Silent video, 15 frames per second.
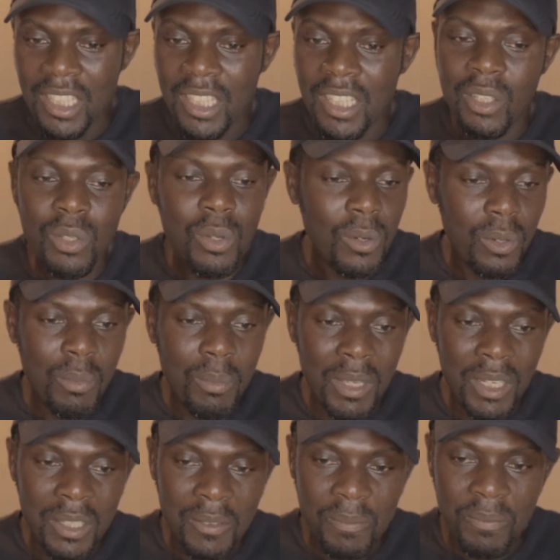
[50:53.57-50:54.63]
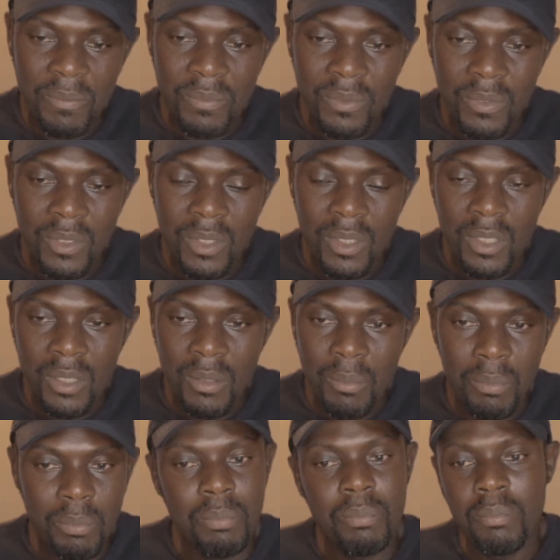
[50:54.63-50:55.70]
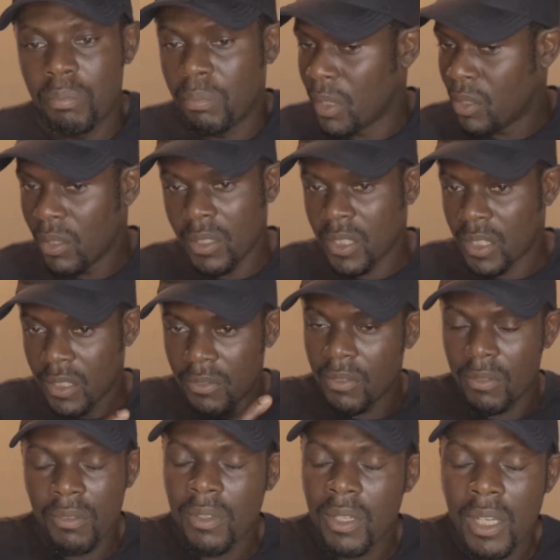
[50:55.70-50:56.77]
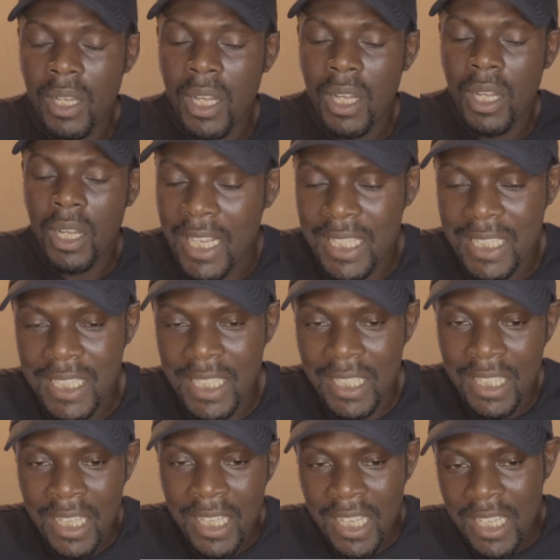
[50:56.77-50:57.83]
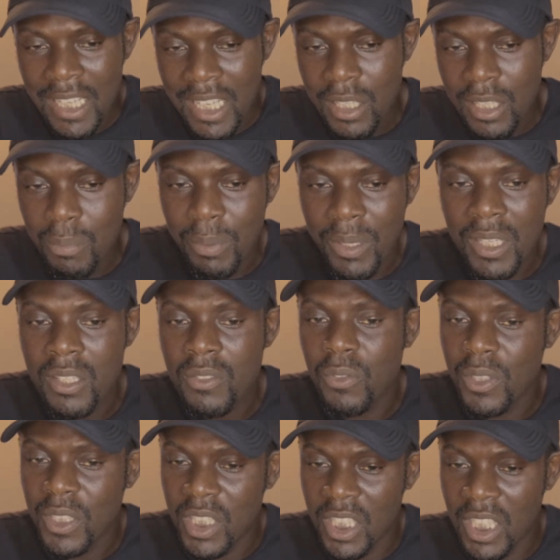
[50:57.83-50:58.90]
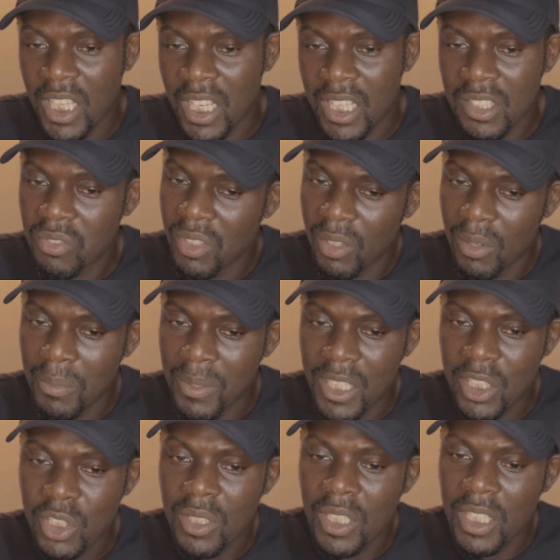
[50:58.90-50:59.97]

document, because, like I said, the space for GKS recommendation is